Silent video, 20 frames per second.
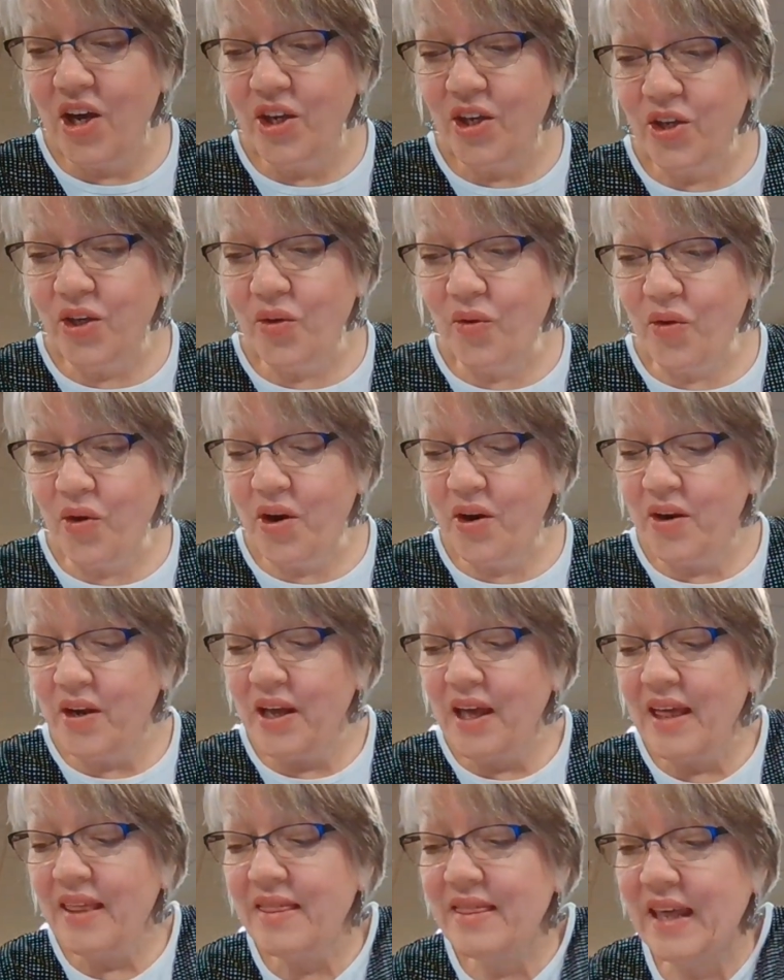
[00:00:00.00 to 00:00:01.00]
your
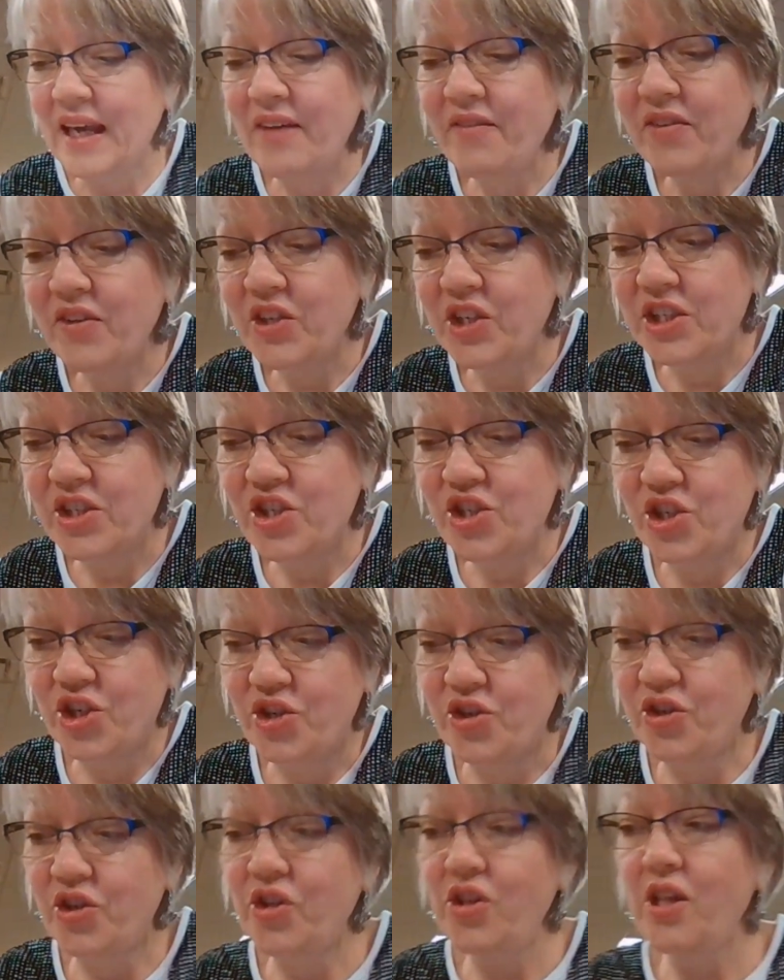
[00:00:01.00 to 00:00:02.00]
thankfulness
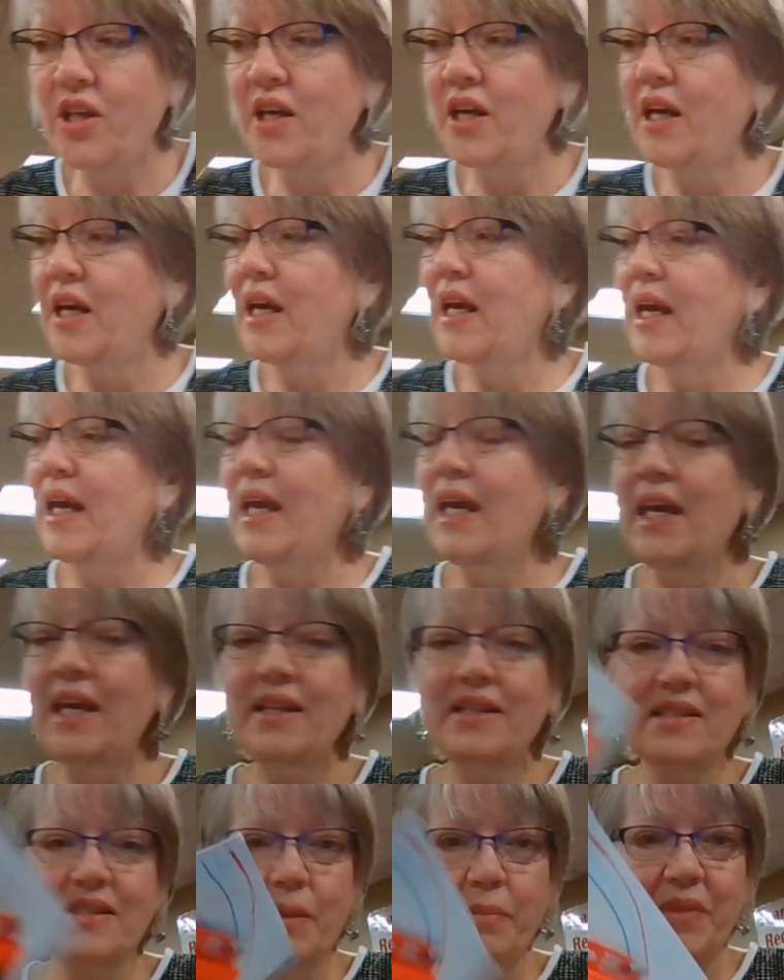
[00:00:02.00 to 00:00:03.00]
journal
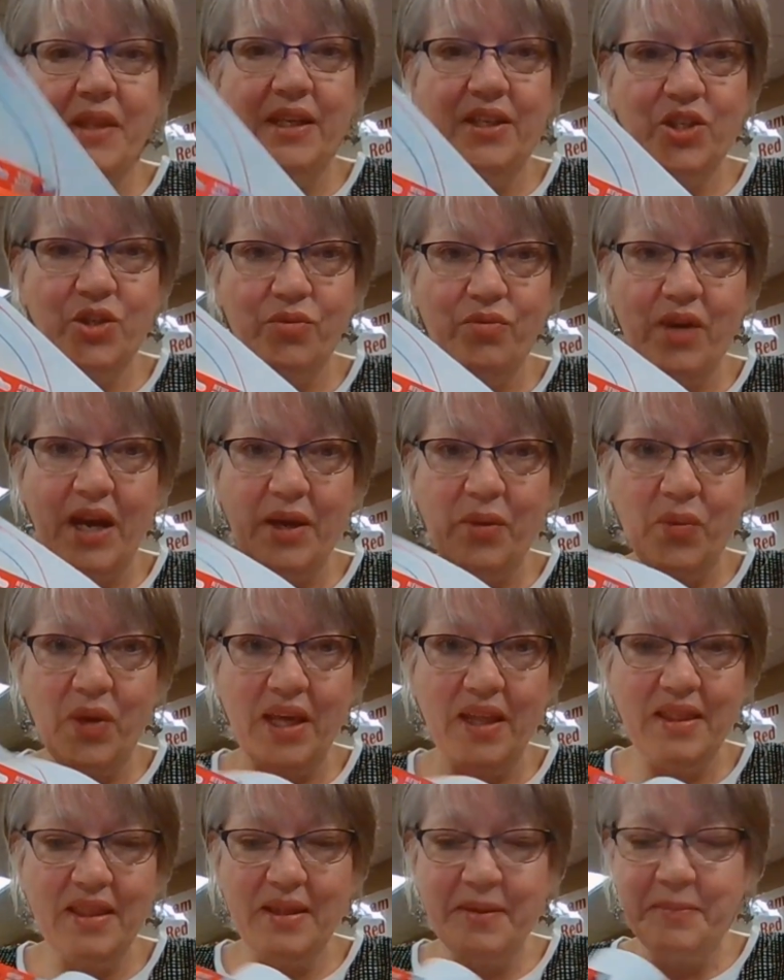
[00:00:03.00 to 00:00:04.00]
and something to write
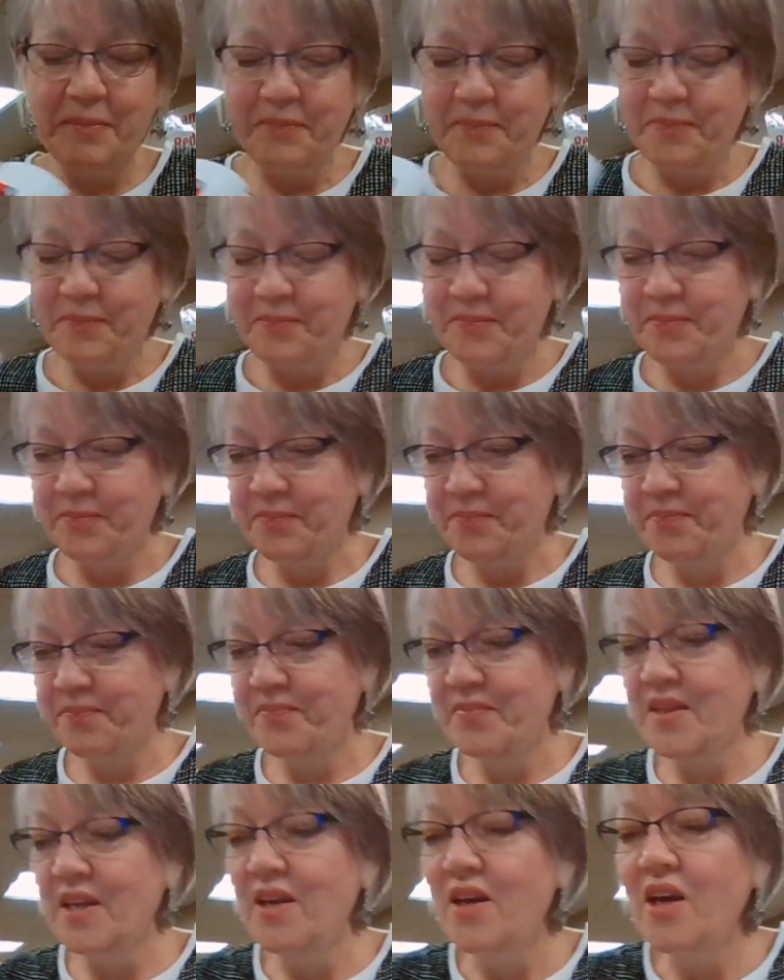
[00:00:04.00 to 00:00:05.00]
with.
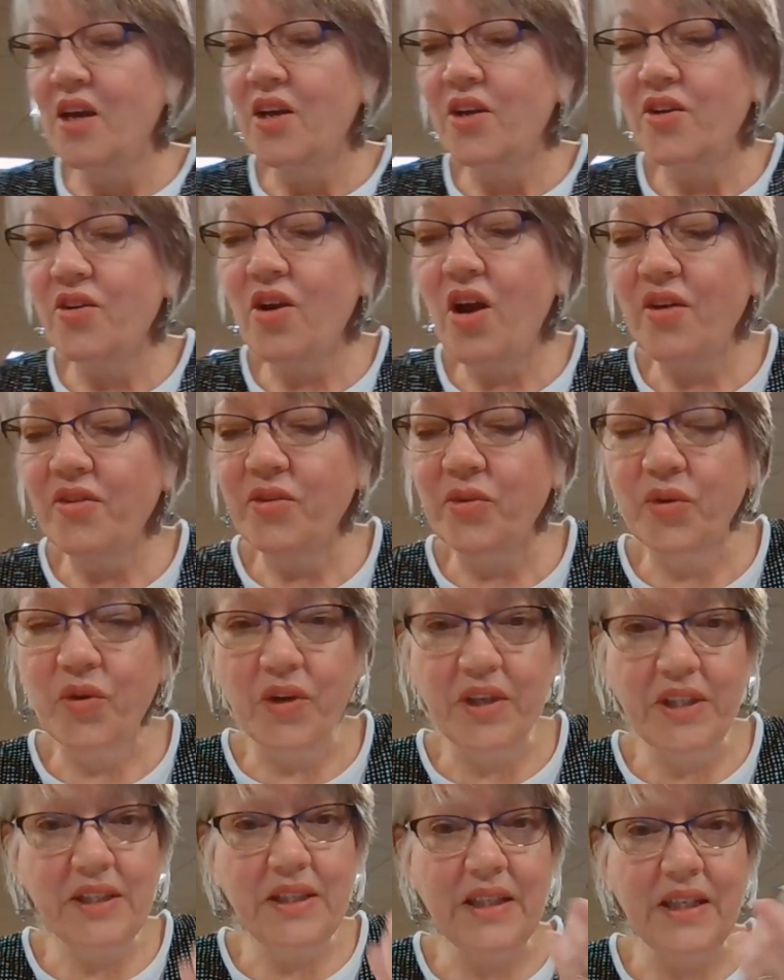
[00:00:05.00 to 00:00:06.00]
You're also
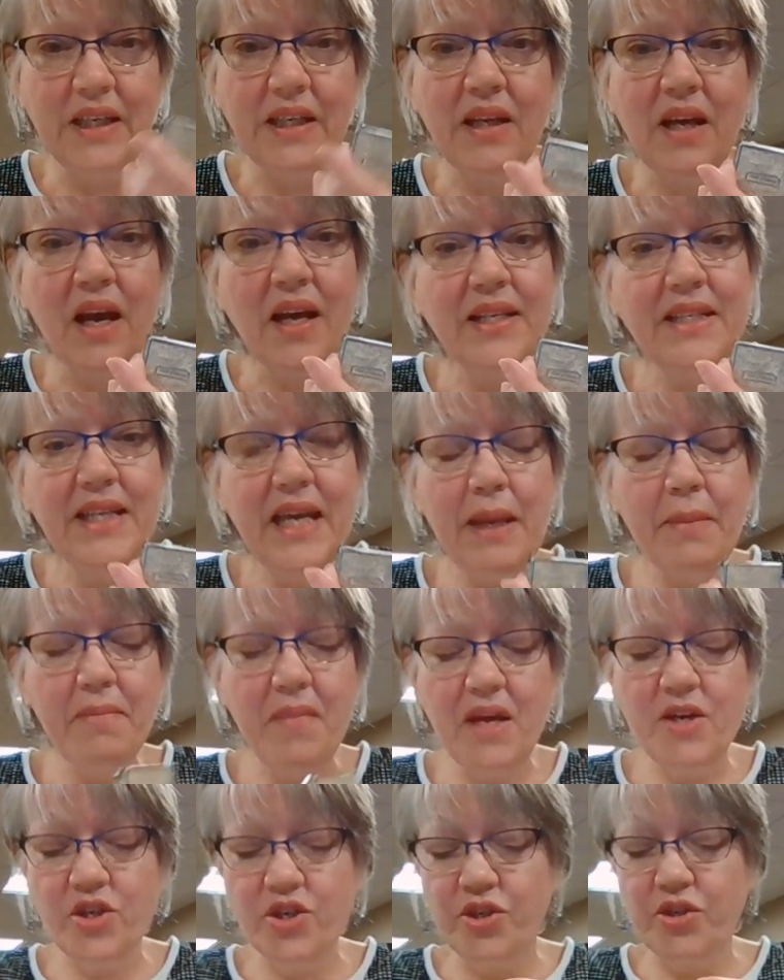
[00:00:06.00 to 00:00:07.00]
going to need a tape
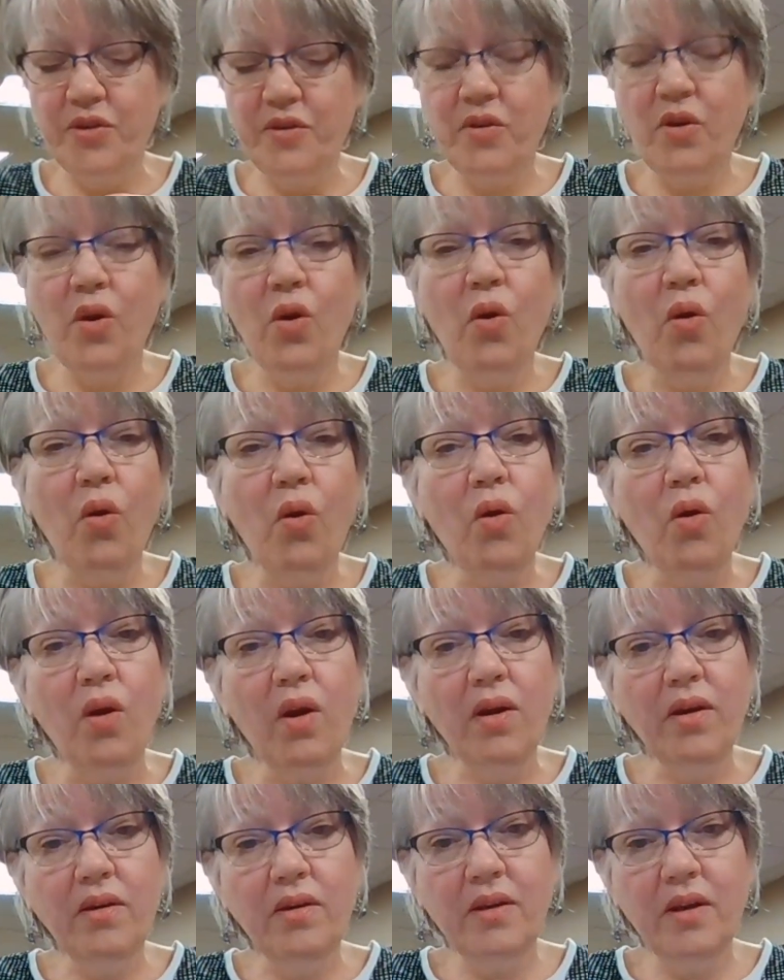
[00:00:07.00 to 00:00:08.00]
measure
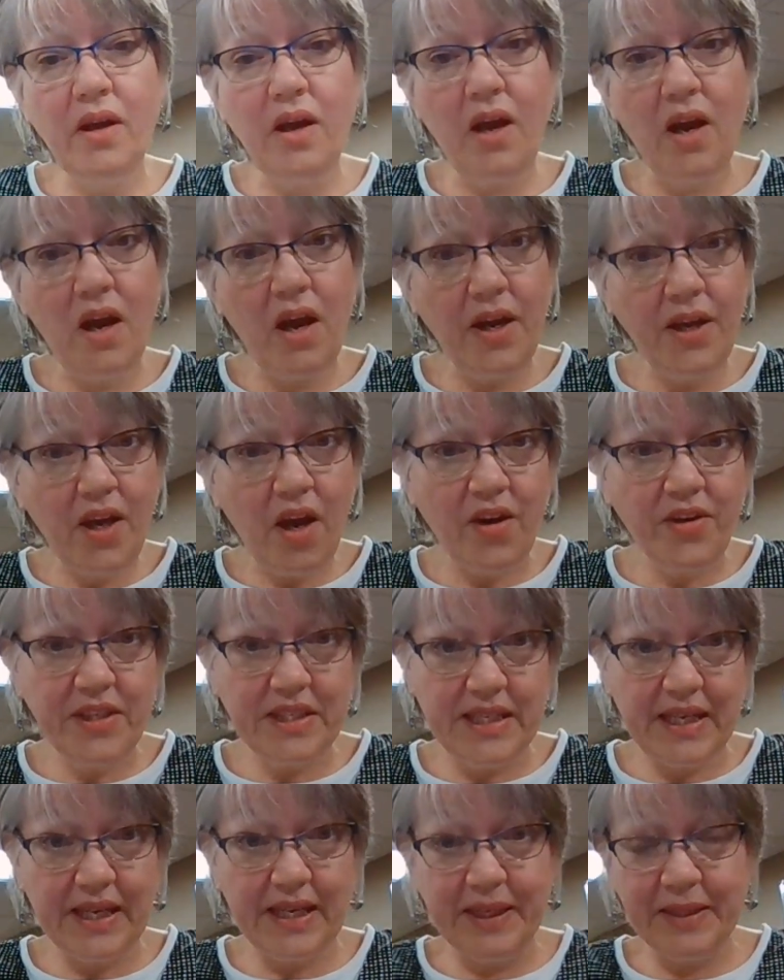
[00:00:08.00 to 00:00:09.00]
or a
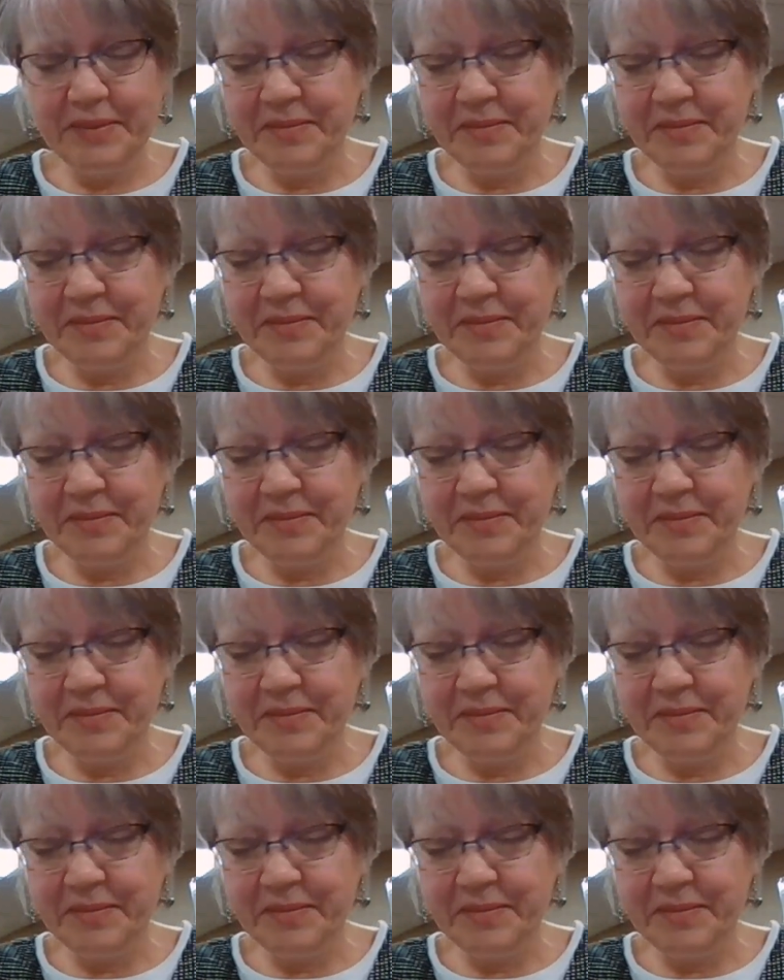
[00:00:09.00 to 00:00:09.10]
yardstick.